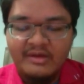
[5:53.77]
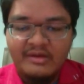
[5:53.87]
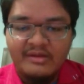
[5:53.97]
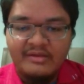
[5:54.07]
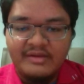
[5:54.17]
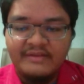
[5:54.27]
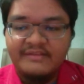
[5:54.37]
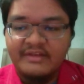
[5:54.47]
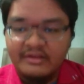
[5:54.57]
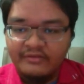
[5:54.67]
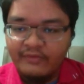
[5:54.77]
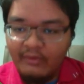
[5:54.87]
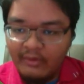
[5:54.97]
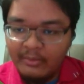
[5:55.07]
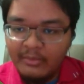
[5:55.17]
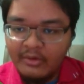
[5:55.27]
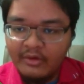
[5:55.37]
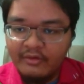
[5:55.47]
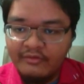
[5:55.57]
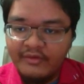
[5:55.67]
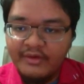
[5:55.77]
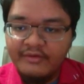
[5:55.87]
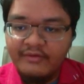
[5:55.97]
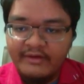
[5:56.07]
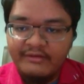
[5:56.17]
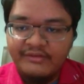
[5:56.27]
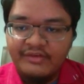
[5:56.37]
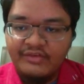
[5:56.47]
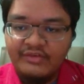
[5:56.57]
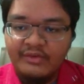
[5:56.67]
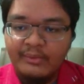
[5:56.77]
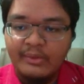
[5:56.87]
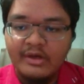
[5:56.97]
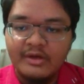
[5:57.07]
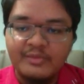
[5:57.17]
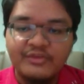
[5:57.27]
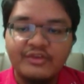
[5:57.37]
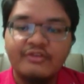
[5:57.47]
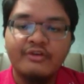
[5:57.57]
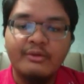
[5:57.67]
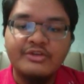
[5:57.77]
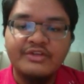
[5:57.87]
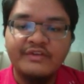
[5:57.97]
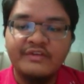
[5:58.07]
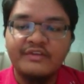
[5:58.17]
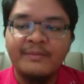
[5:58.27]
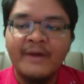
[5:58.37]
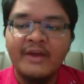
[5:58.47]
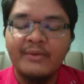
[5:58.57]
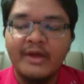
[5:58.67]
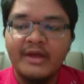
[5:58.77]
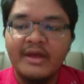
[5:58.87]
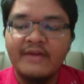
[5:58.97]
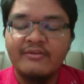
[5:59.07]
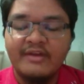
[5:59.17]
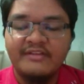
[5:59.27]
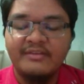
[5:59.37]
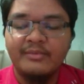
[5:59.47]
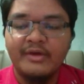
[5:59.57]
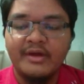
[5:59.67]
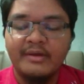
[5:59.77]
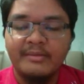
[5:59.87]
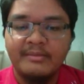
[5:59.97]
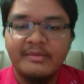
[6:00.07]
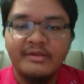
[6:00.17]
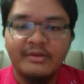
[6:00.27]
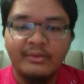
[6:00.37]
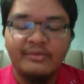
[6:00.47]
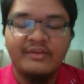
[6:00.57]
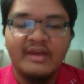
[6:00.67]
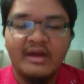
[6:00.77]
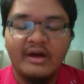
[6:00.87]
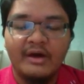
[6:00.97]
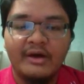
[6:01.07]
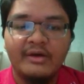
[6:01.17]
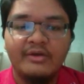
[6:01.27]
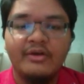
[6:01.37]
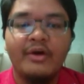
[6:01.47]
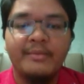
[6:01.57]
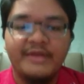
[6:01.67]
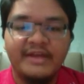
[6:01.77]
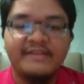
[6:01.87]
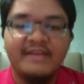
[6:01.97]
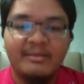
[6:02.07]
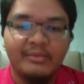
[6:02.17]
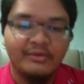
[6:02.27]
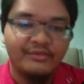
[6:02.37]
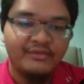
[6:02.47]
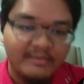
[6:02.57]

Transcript: These take the form of viruses, worms, trojans, spyware, and ransomware. Those are common examples.